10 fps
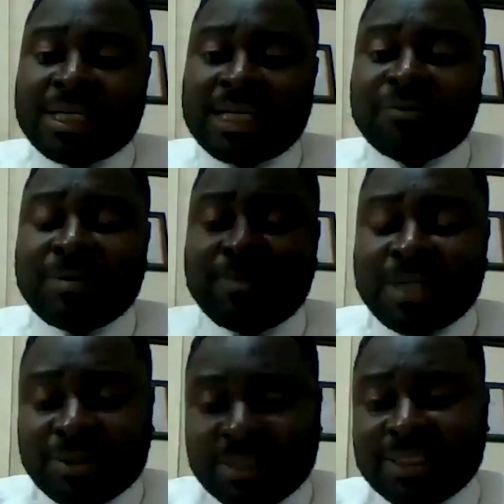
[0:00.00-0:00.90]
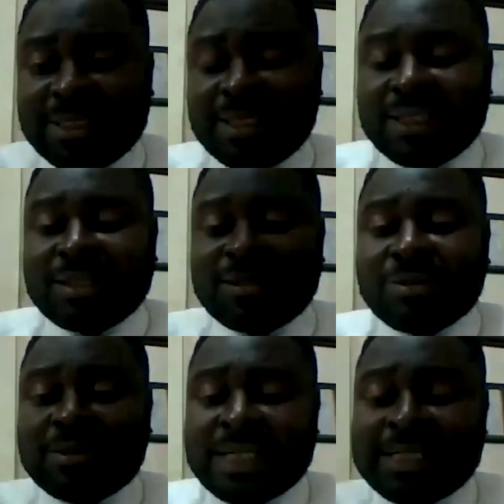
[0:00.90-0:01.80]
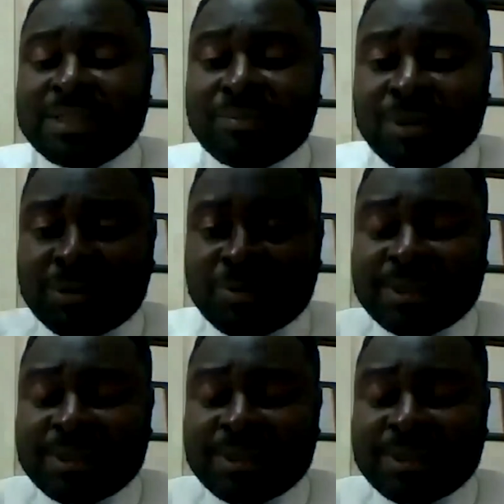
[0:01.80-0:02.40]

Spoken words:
kind of a method to stretch the muscles.